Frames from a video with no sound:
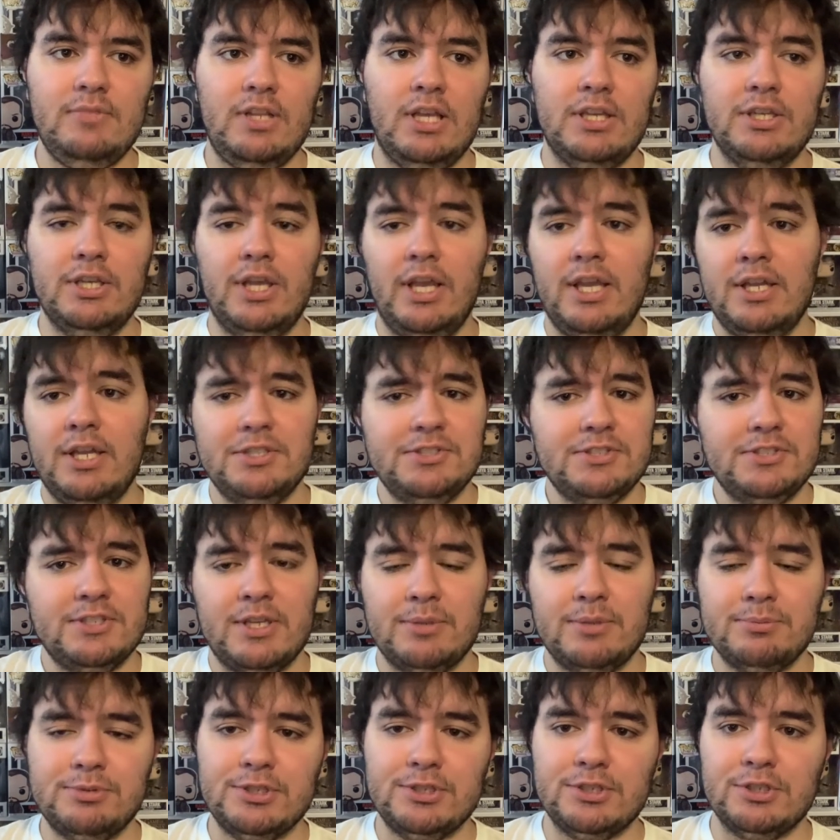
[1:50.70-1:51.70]
it's an
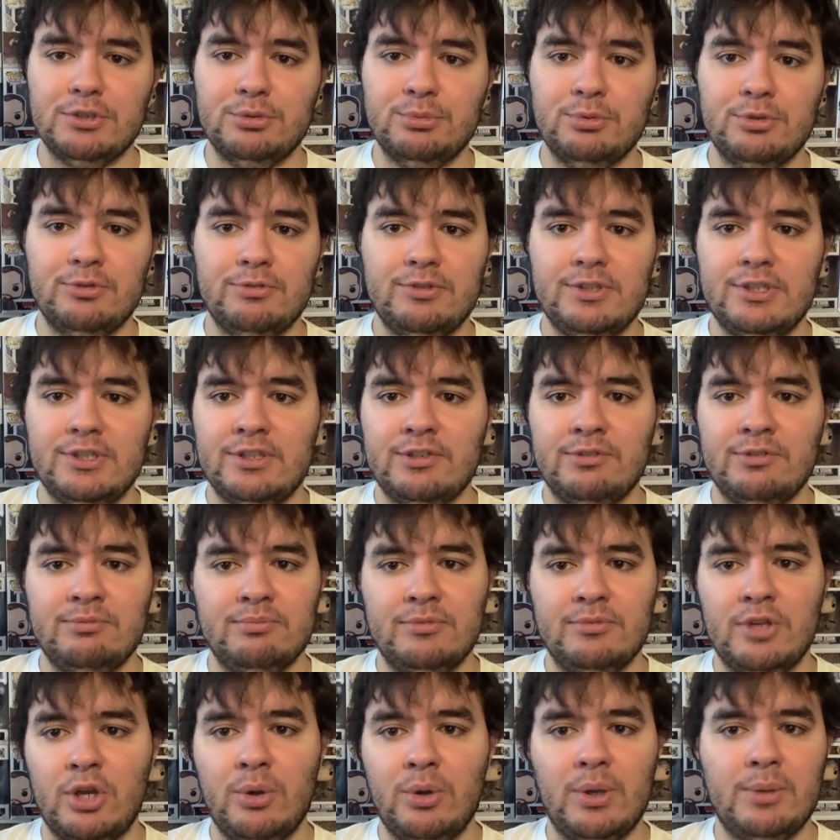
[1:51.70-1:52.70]
MCU movie, and
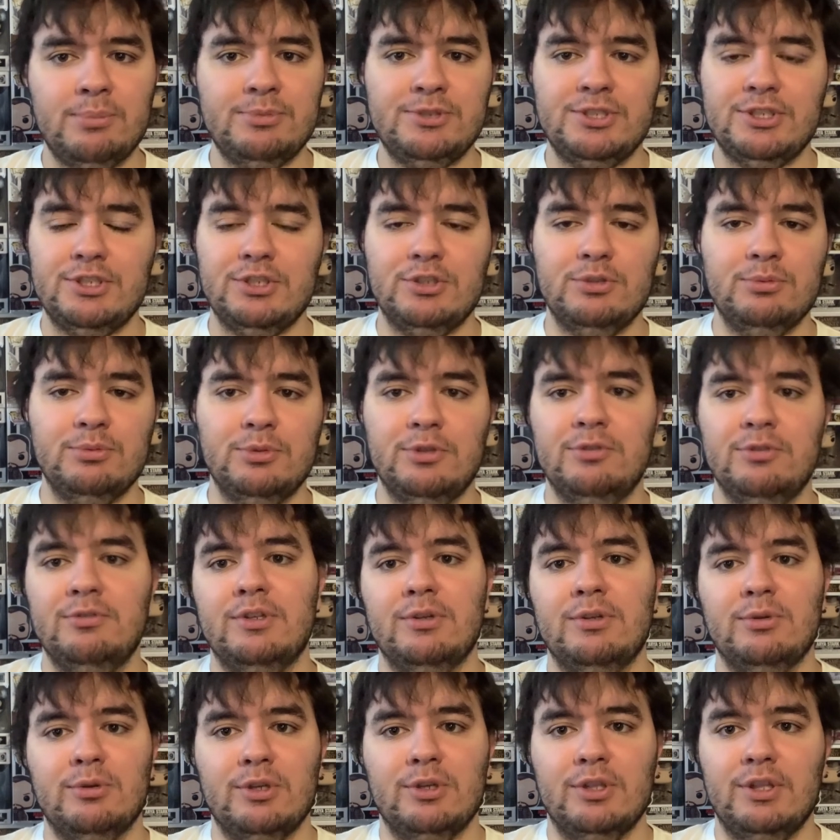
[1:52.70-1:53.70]
no MCU movie
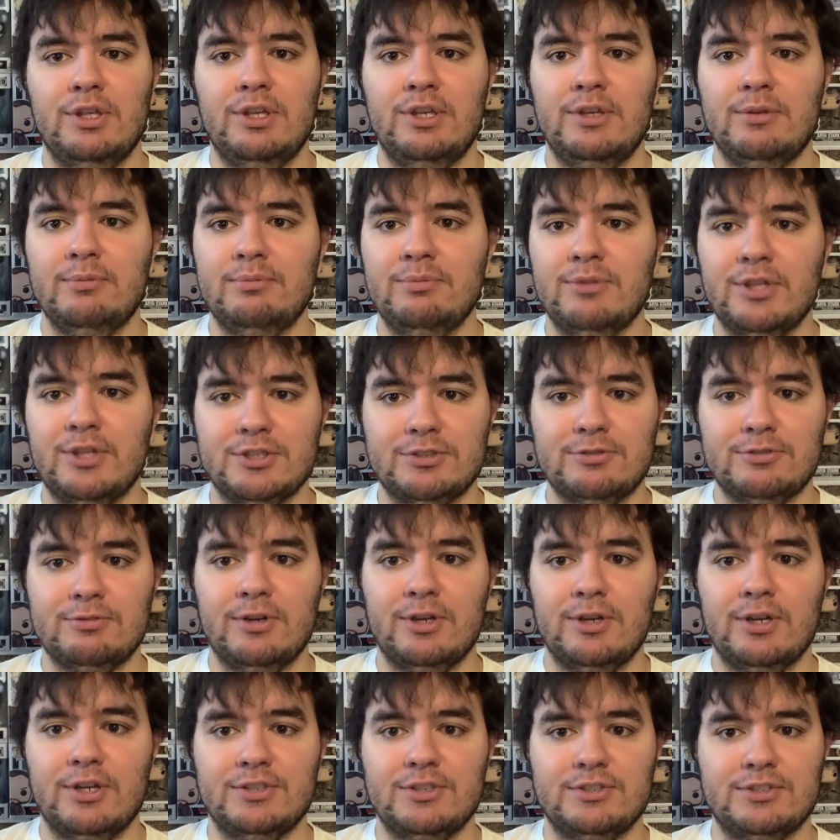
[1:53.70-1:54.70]
really thus
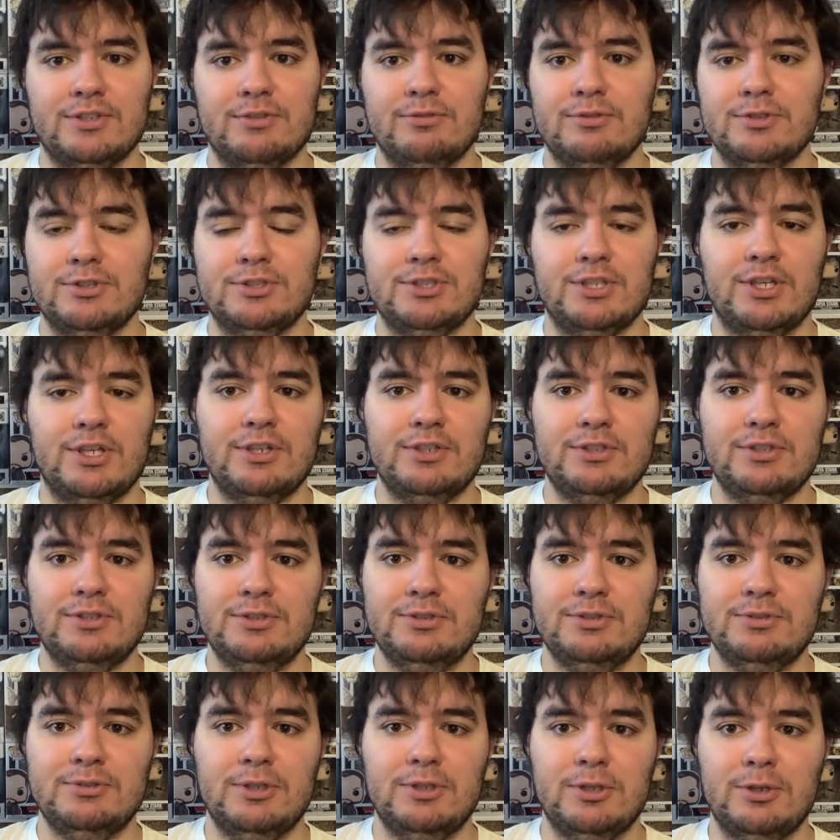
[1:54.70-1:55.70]
far has ever sucked,
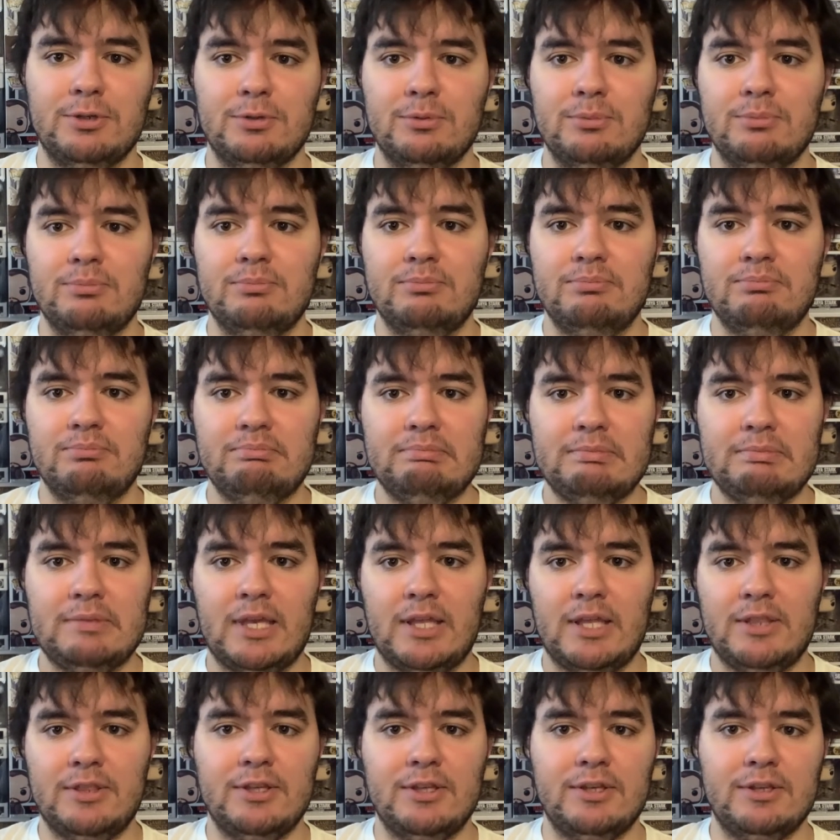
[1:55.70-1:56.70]
so I
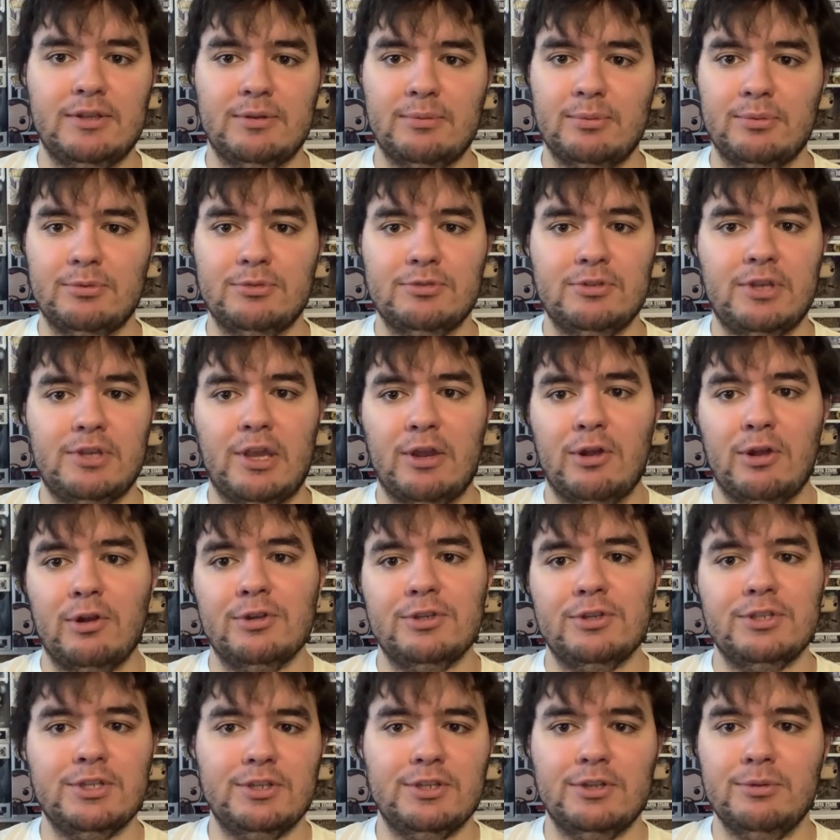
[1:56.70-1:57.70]
think it's
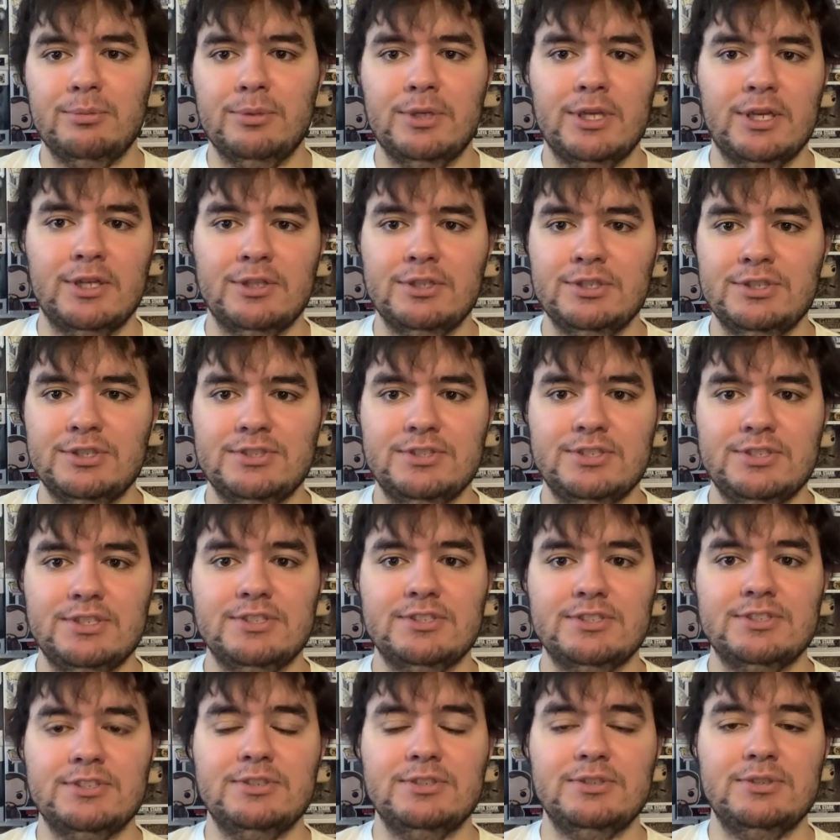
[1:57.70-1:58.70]
guaranteed to be at least
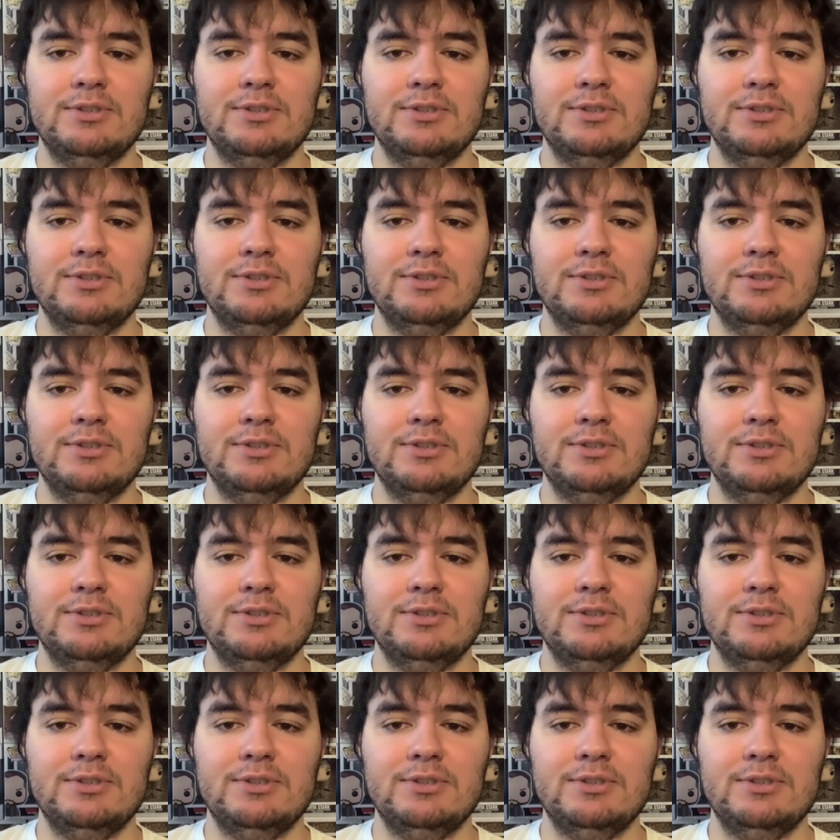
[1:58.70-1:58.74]
decent.